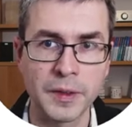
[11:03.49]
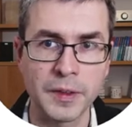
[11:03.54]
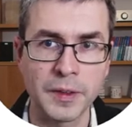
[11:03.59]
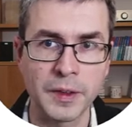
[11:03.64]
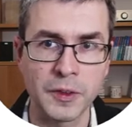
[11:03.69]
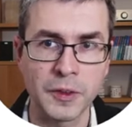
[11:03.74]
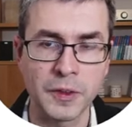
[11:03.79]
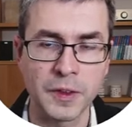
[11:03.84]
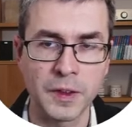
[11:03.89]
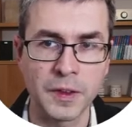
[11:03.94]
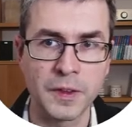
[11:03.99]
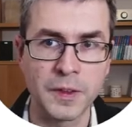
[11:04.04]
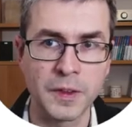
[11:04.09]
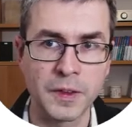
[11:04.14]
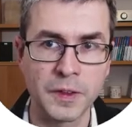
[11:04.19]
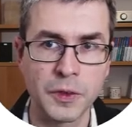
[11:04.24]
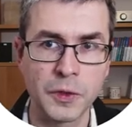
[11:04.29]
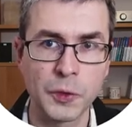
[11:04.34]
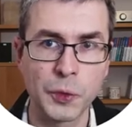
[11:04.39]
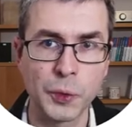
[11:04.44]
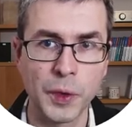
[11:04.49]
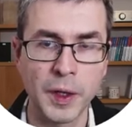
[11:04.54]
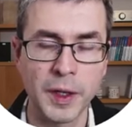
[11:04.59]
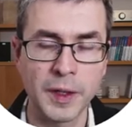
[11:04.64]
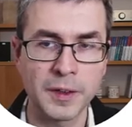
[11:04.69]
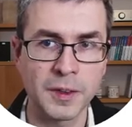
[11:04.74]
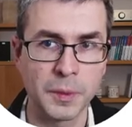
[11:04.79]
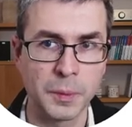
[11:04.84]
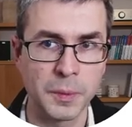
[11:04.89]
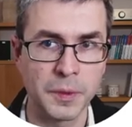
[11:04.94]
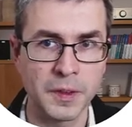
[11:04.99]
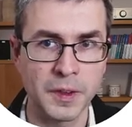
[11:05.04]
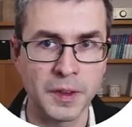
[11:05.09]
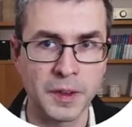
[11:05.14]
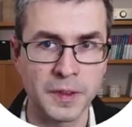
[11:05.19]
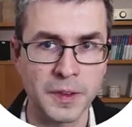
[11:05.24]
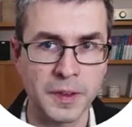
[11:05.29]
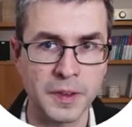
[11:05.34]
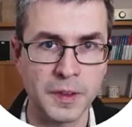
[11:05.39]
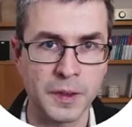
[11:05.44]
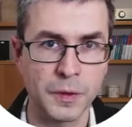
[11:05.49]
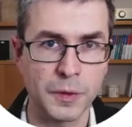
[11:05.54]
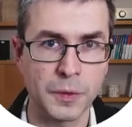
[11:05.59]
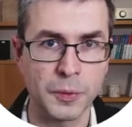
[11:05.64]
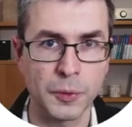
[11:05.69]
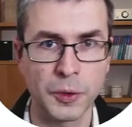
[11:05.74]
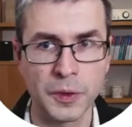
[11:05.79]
such that these two atoms are satisfied,